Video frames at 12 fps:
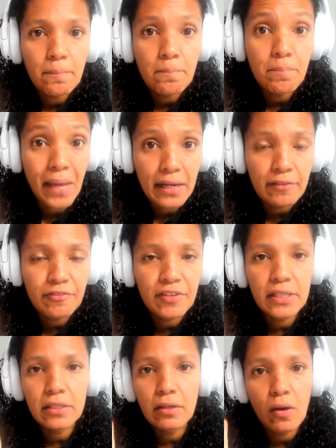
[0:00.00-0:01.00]

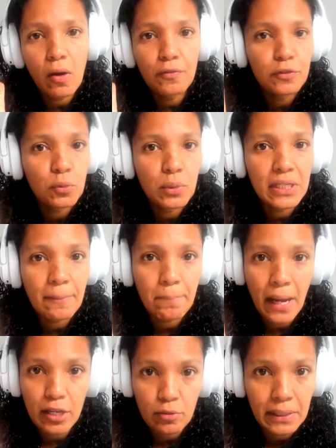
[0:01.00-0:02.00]
benefit of doing a
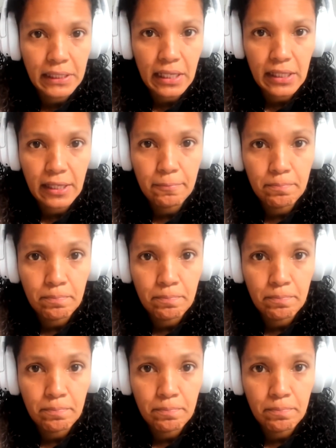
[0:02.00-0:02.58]
biomagnetic